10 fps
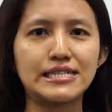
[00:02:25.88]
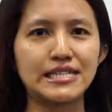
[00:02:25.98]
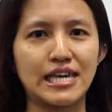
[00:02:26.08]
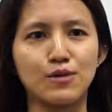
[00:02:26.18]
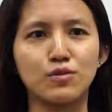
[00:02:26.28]

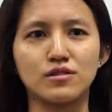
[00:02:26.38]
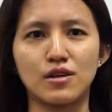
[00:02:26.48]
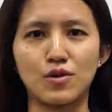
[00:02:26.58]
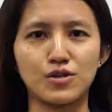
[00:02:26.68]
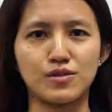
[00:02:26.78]
table
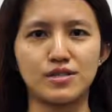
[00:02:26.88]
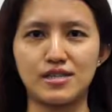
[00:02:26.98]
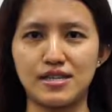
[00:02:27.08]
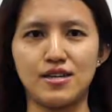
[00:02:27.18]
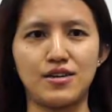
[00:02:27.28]
like what you
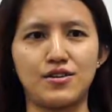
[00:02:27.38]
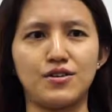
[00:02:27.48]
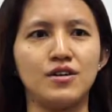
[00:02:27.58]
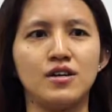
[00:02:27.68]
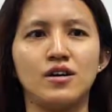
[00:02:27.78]
see
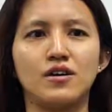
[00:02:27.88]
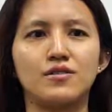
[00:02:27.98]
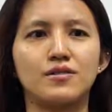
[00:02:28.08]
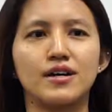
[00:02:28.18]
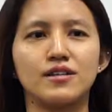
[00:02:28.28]
here,
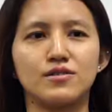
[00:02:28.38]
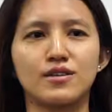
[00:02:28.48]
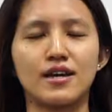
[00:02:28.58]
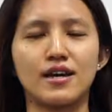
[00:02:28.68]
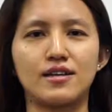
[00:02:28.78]
all right, you
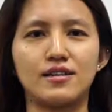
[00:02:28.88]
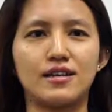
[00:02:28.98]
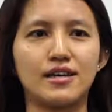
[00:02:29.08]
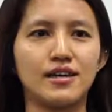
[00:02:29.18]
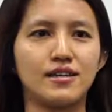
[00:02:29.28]

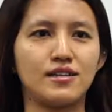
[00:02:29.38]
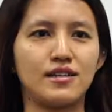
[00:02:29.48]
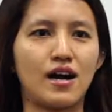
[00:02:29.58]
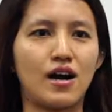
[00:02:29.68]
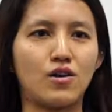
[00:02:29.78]
can lay it
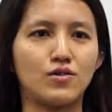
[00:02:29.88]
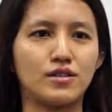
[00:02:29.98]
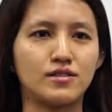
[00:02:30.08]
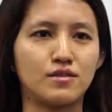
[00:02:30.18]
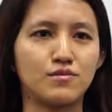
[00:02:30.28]
out
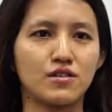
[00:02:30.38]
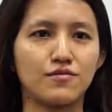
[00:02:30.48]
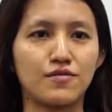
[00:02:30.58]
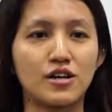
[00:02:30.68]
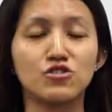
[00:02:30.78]
in terms of
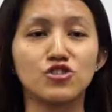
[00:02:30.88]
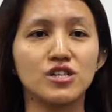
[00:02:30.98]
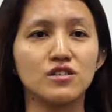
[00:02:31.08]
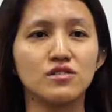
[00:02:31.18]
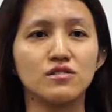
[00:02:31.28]

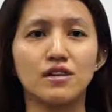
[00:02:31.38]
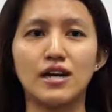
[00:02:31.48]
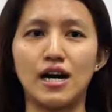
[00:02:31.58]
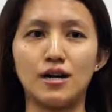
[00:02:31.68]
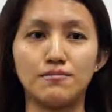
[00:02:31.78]
function,
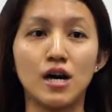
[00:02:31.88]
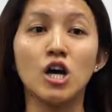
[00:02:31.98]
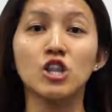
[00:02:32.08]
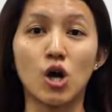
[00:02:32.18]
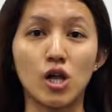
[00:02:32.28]

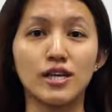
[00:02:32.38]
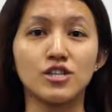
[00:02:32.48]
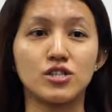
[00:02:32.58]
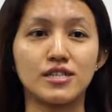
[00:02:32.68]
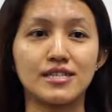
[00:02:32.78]

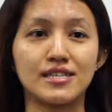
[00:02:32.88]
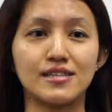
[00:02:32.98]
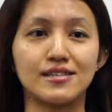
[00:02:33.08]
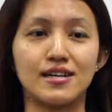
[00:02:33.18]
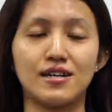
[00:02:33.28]
knowledge. This
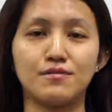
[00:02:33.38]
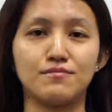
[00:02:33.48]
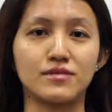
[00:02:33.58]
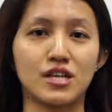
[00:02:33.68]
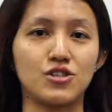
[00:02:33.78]
is
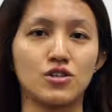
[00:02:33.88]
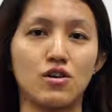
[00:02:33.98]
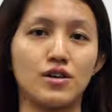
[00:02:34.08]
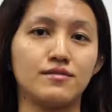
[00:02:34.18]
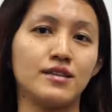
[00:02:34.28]
touching
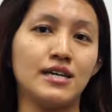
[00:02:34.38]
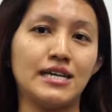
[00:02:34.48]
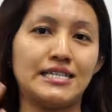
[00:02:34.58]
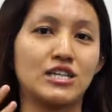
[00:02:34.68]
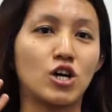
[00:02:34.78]
on
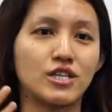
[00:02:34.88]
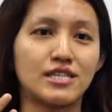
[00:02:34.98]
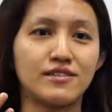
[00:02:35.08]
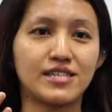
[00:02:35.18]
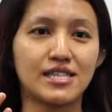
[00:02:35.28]
the
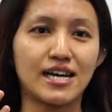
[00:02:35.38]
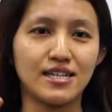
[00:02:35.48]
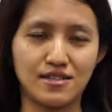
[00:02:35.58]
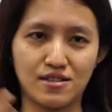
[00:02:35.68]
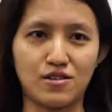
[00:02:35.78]
cognitive
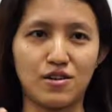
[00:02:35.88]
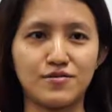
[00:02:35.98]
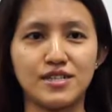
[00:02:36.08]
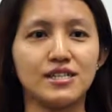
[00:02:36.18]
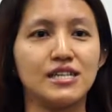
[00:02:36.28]
side
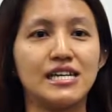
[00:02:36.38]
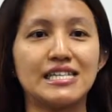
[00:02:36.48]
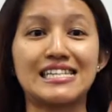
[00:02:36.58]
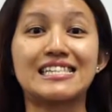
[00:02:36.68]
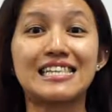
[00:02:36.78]
of it.
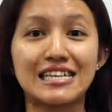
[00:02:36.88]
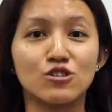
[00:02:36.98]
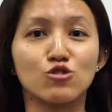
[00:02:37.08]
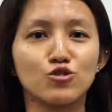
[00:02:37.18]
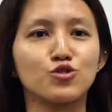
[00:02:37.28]
The
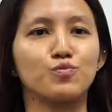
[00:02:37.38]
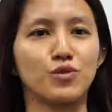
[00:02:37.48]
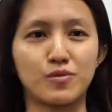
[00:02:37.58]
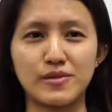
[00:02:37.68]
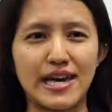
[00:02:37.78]
skills,
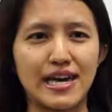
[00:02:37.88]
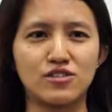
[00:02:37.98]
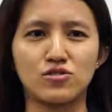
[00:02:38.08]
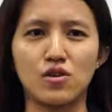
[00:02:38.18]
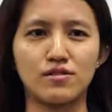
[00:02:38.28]
probably
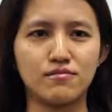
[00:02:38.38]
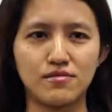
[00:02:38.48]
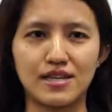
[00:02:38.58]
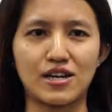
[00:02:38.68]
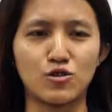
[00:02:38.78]
hands-on,
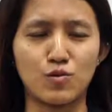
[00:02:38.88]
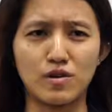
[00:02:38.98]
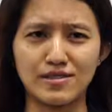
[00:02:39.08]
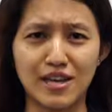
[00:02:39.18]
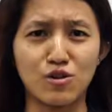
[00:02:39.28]

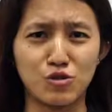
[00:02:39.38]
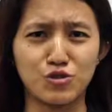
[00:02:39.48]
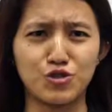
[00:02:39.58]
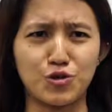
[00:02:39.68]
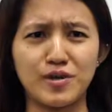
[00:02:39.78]

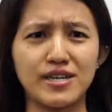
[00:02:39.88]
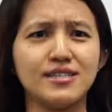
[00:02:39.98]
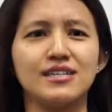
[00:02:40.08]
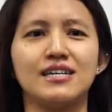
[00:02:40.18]
psychomotor domain.